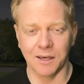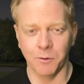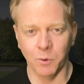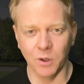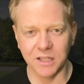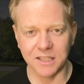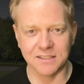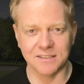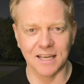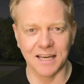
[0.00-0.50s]

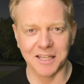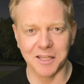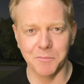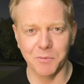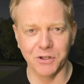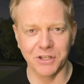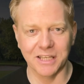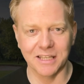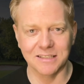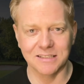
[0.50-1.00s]
will he take the
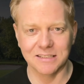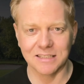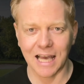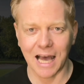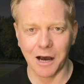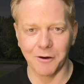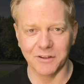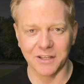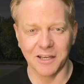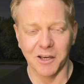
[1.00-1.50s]
money in
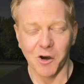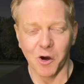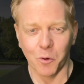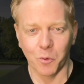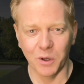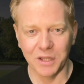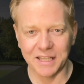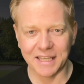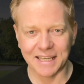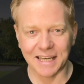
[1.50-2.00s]
Saudi?
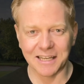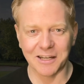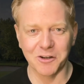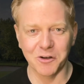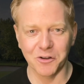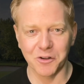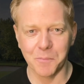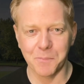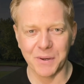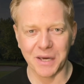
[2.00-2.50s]
Will he get
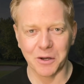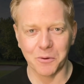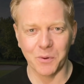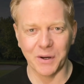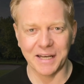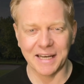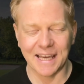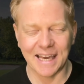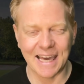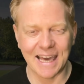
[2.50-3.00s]
another big
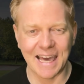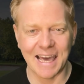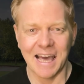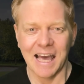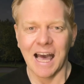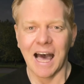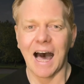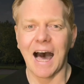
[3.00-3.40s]
win here?